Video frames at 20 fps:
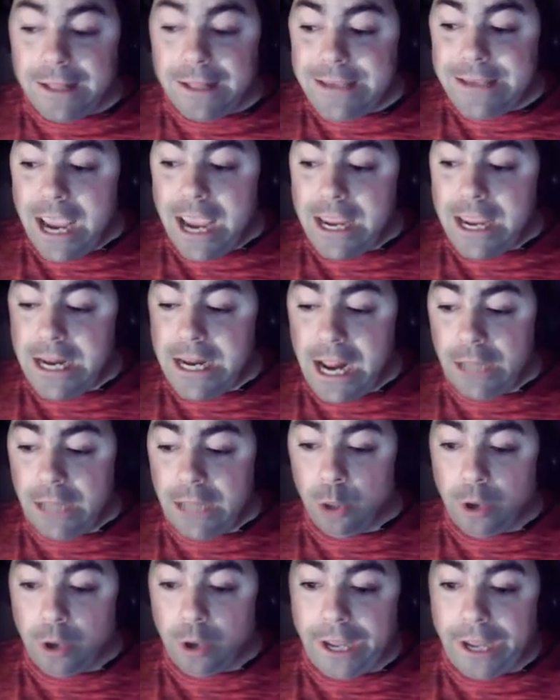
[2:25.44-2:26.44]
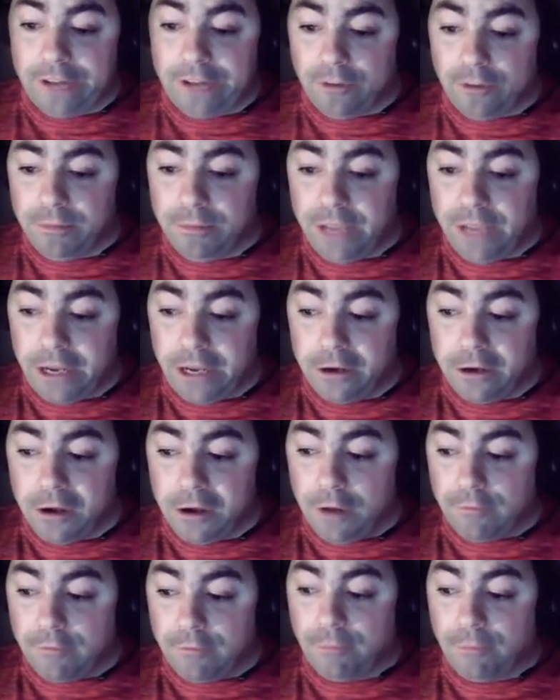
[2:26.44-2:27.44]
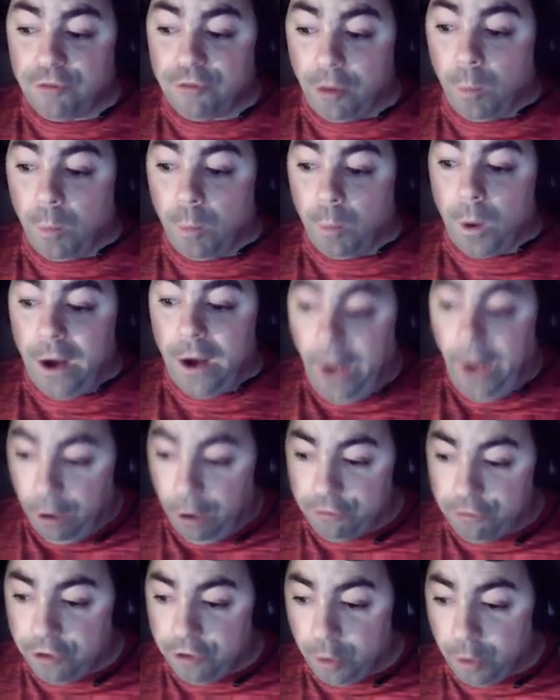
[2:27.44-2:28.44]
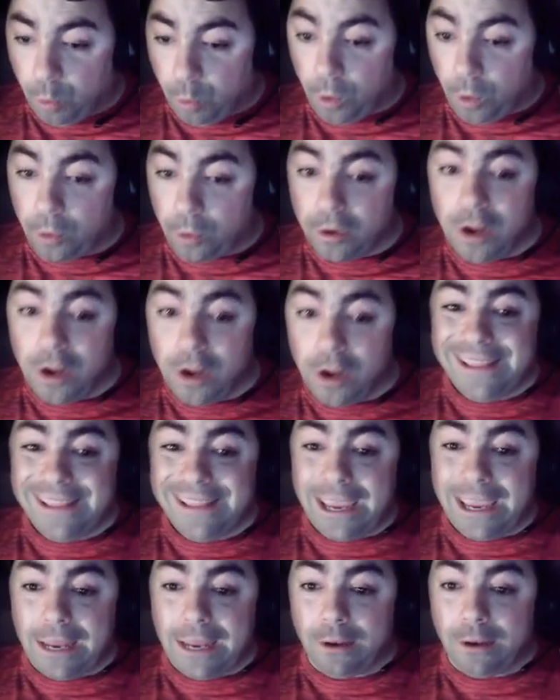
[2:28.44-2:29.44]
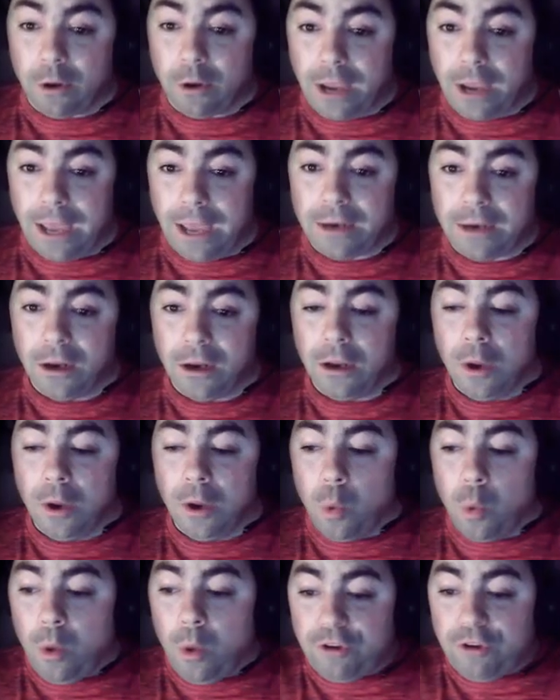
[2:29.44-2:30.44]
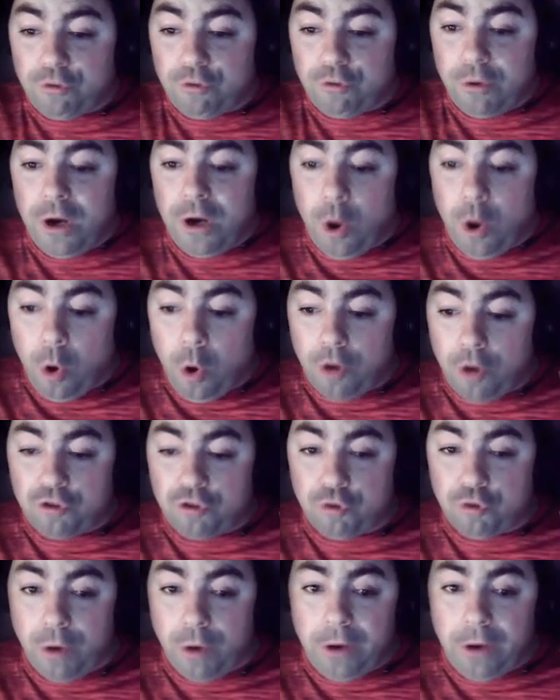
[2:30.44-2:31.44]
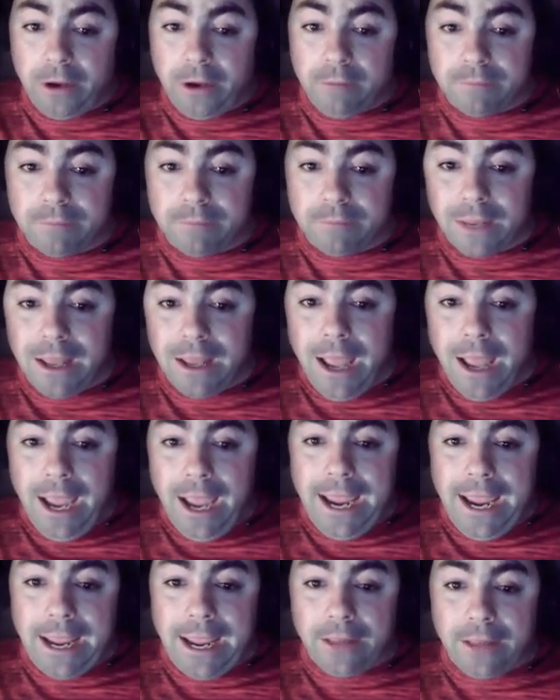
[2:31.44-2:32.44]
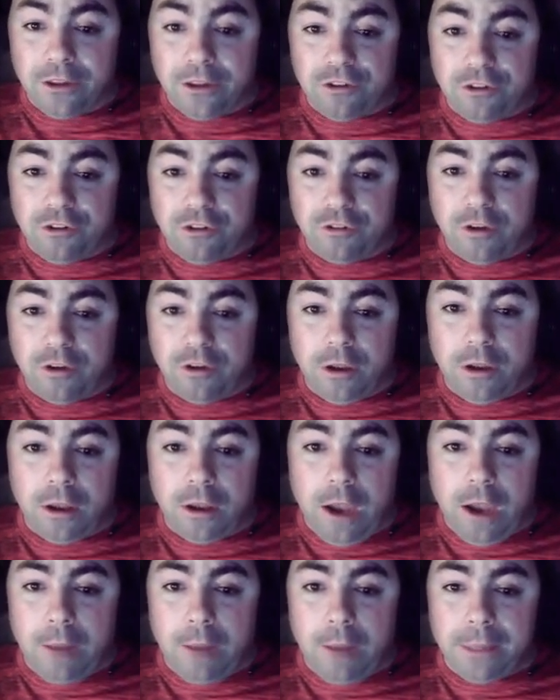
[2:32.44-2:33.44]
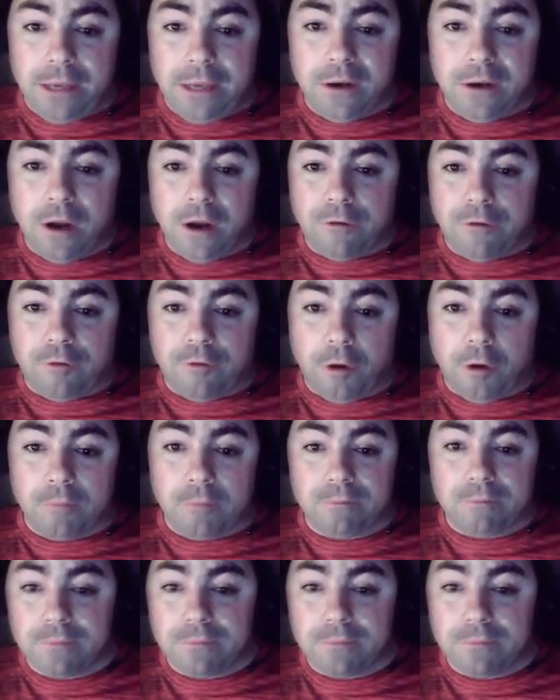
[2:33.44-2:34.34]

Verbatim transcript: taking a look at some data from somewhere else in the world, taking a look at Western Australia. And this is coming from